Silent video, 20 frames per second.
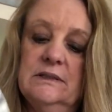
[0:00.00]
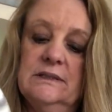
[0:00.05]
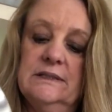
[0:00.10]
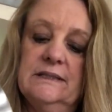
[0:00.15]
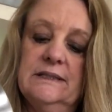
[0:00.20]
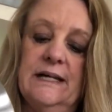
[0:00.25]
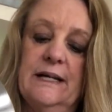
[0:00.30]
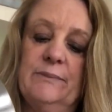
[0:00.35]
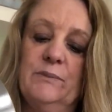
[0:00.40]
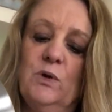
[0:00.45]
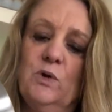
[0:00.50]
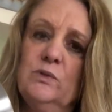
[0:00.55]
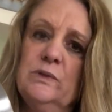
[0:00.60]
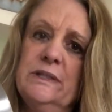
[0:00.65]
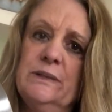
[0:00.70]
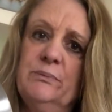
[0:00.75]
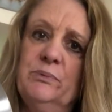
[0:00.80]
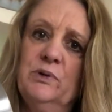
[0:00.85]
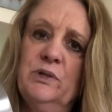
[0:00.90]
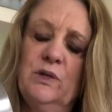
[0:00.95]
I'm
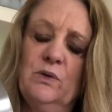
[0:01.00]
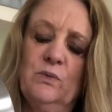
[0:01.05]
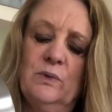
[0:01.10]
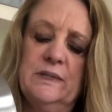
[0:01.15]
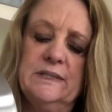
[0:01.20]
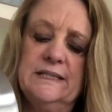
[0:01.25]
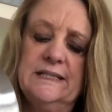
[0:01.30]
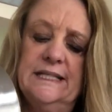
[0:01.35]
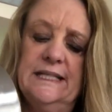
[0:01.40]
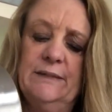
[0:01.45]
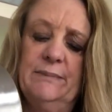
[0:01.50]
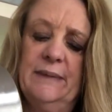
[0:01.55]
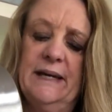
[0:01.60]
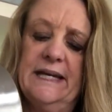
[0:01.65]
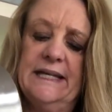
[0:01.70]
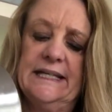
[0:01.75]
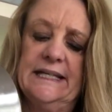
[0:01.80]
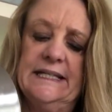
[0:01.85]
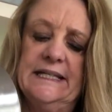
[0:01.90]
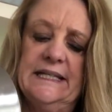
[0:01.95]
only putting 1 tea
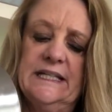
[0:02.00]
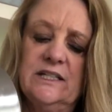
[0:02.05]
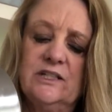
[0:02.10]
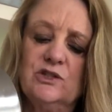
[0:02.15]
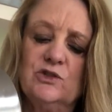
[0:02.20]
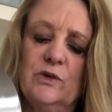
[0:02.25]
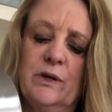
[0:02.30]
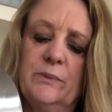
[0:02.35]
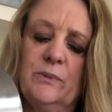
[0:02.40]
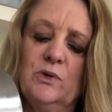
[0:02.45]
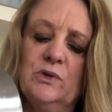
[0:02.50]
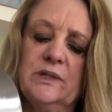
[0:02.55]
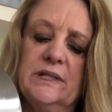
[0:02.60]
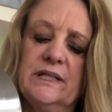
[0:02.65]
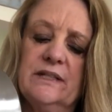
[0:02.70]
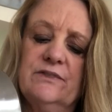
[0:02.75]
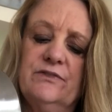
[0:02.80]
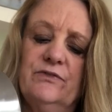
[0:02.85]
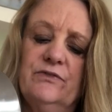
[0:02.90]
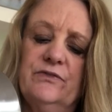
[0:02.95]
bag in here, so I'm only
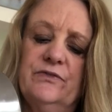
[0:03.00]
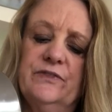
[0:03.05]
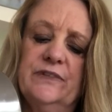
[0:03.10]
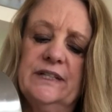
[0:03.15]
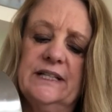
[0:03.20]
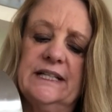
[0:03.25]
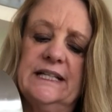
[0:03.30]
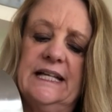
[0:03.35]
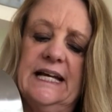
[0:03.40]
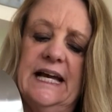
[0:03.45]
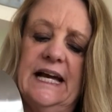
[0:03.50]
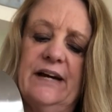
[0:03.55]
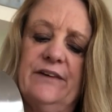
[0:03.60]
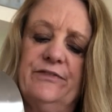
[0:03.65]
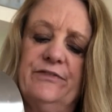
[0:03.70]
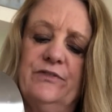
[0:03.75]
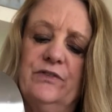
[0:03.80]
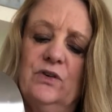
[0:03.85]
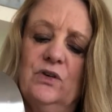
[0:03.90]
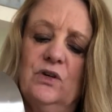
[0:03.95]
going to fill it
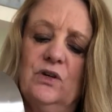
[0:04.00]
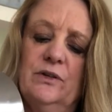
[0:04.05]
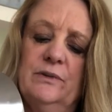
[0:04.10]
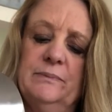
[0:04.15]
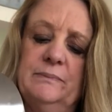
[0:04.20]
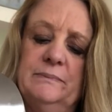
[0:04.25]
half full.